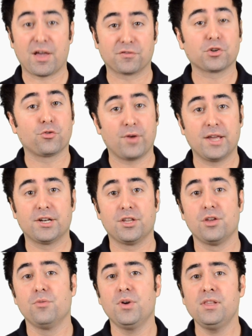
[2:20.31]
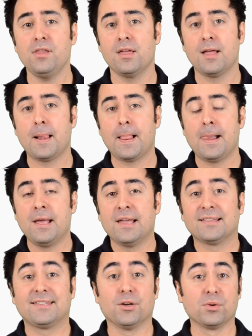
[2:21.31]
you have to create a new one.
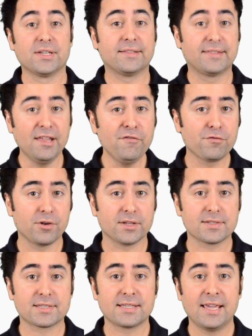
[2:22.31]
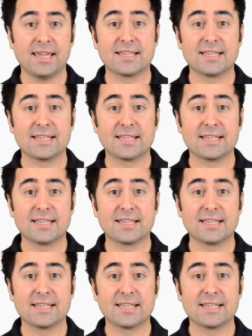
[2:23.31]
The only difference